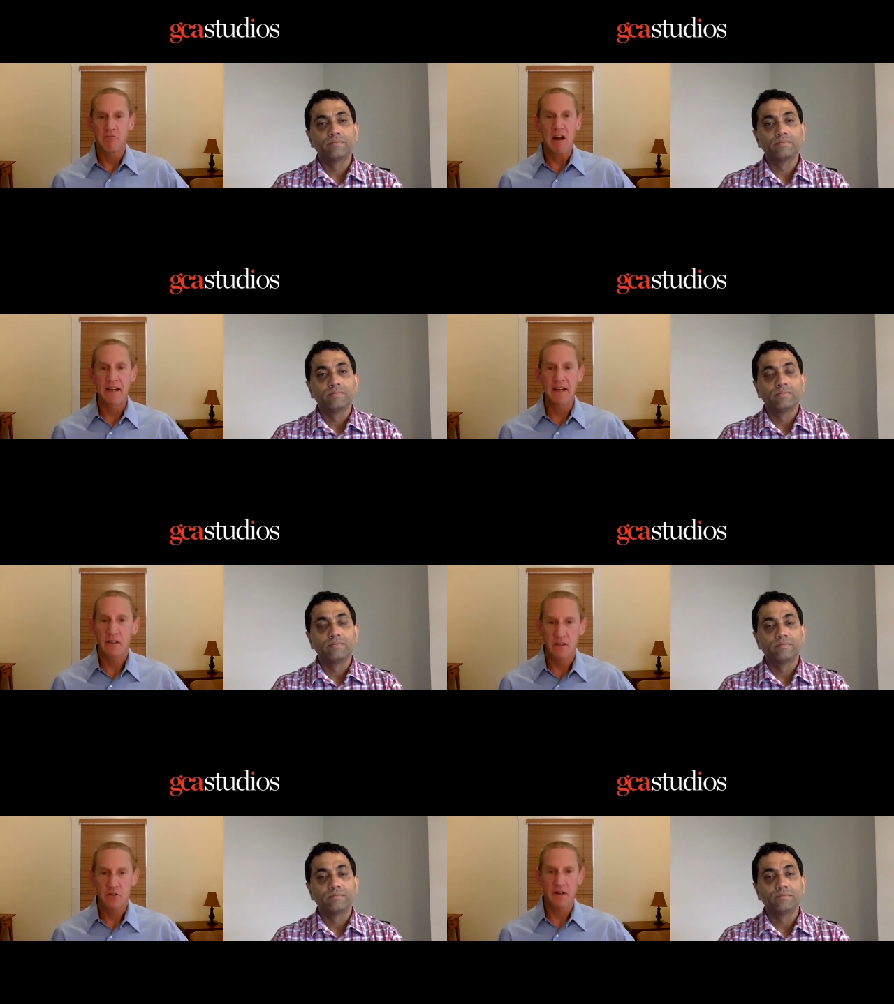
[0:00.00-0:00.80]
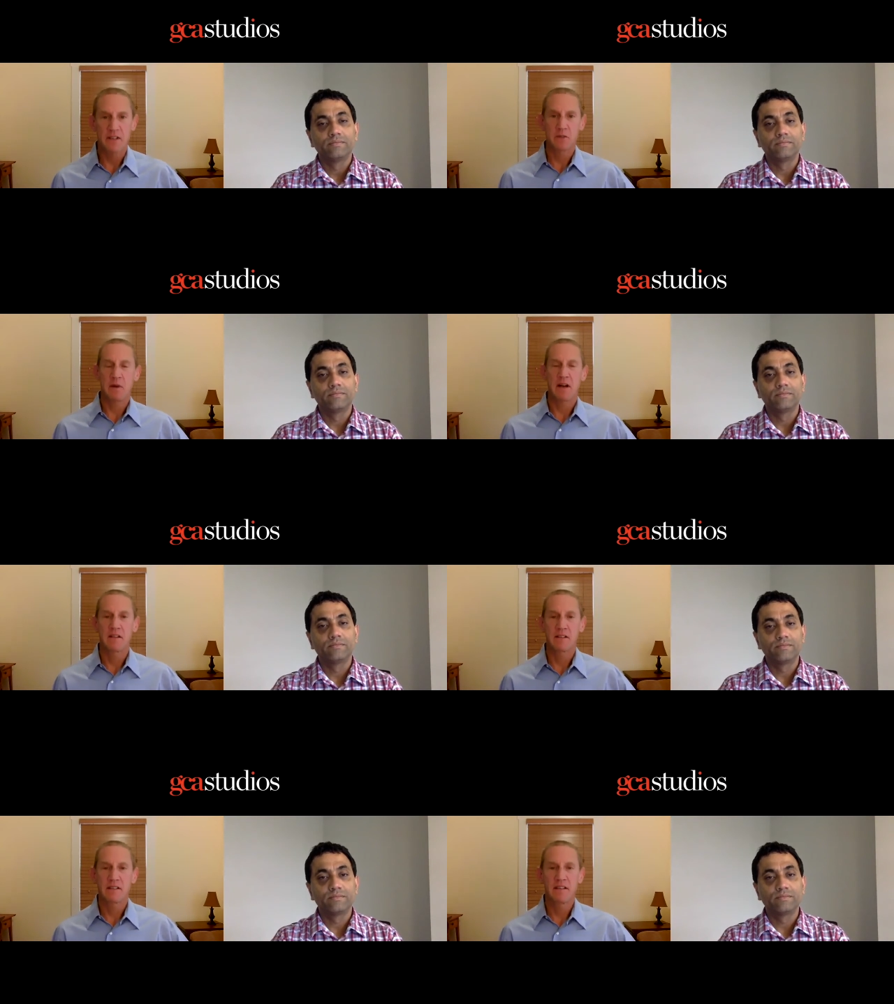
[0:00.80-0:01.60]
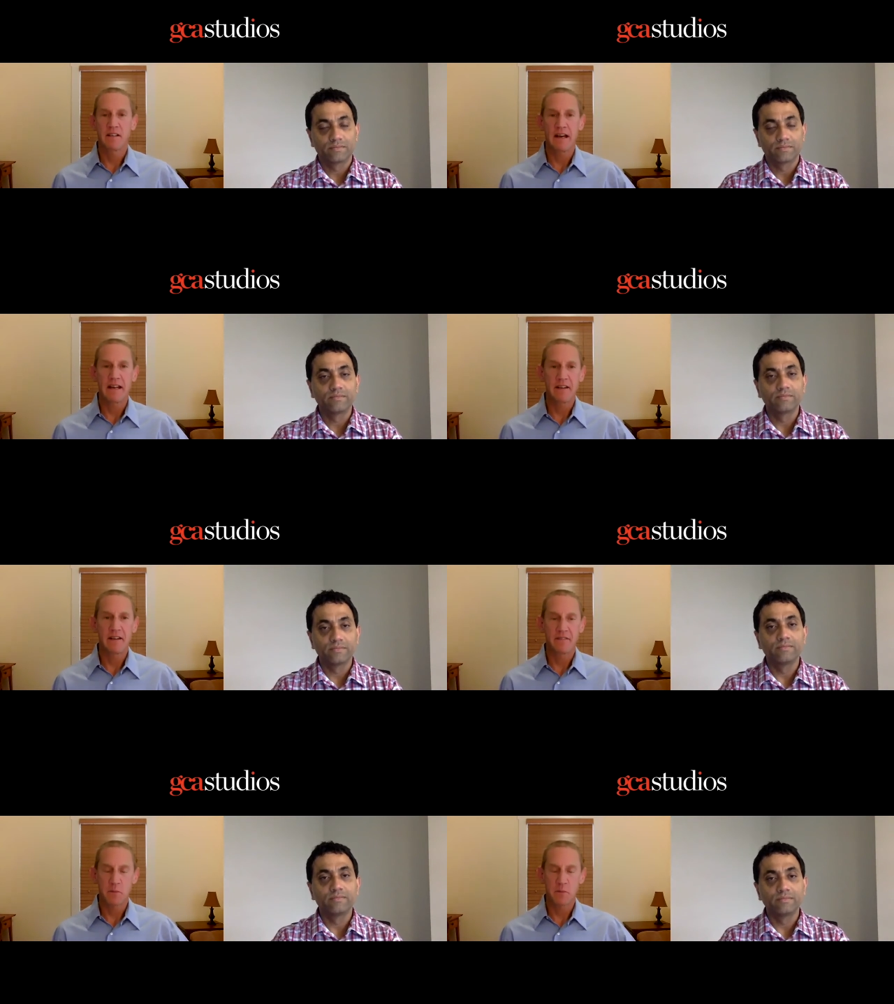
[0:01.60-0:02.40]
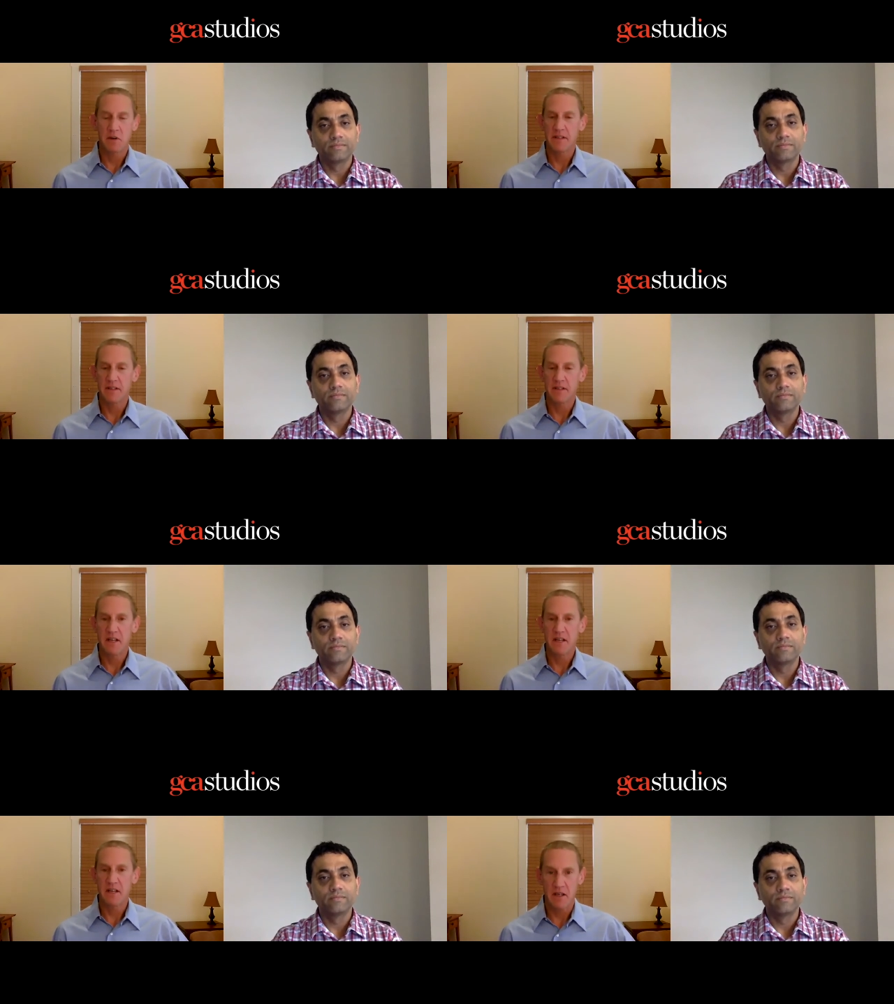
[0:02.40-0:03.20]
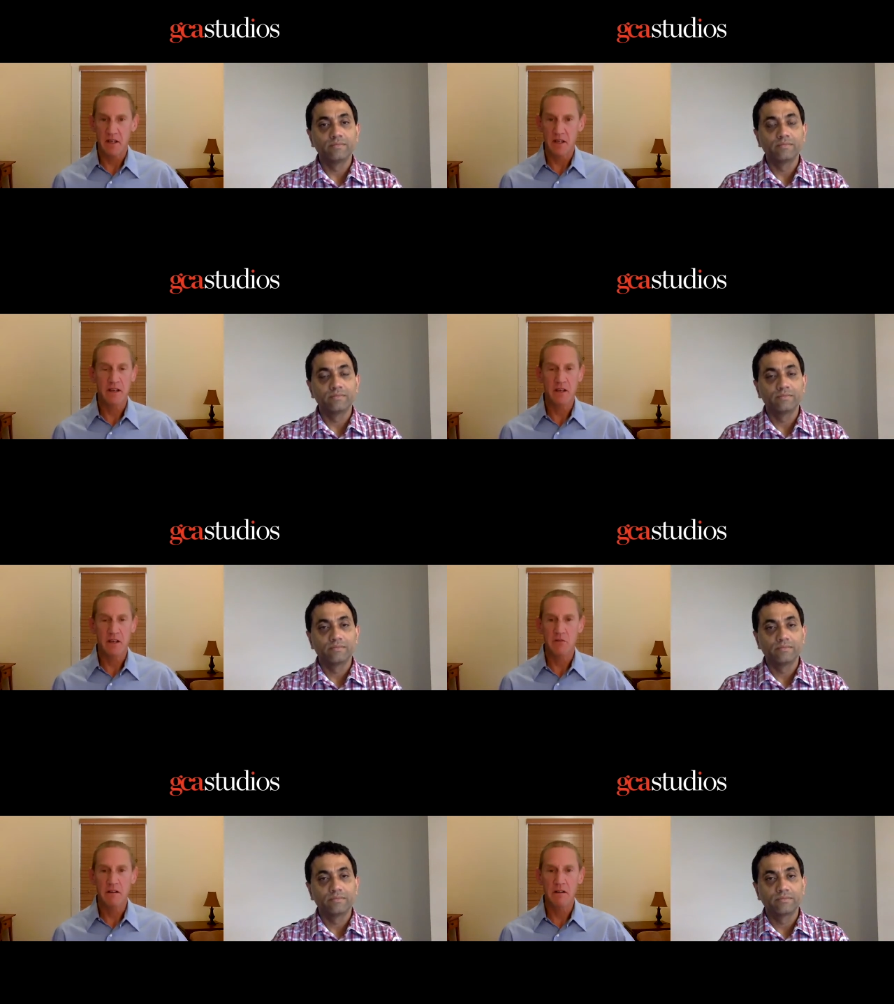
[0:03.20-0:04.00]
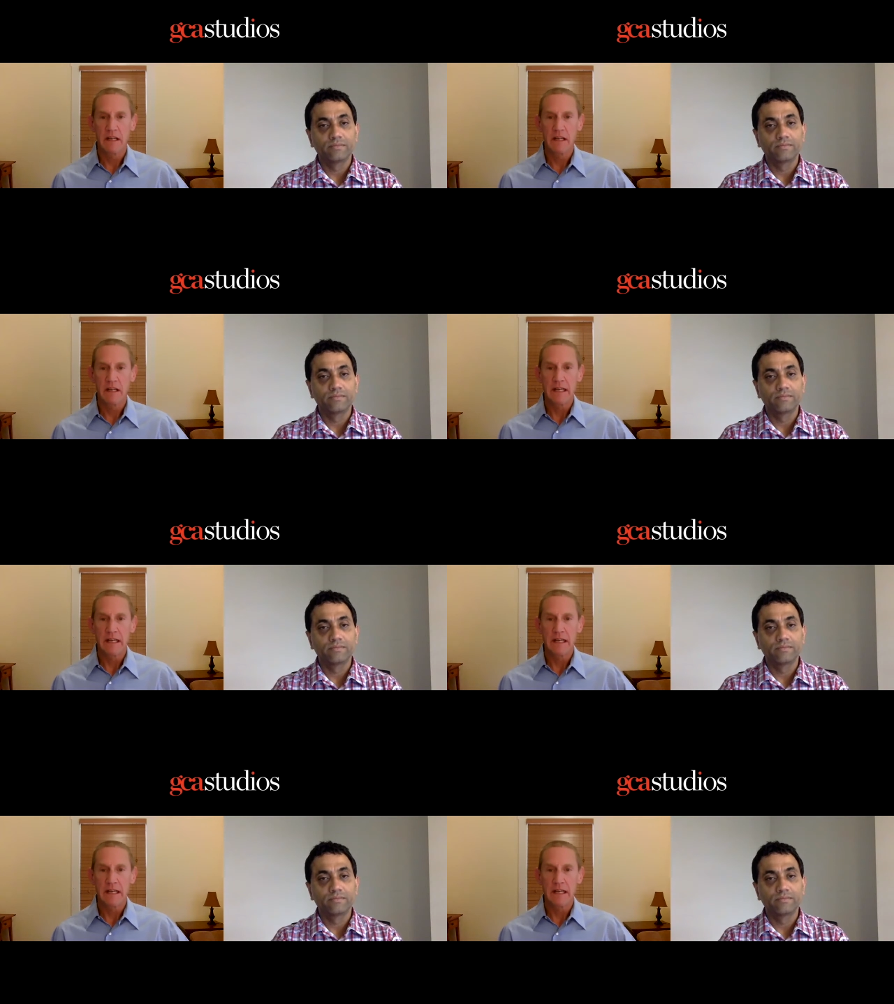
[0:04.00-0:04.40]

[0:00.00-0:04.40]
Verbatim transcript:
Speaker 1: radical transparency i have experienced the same thing in my career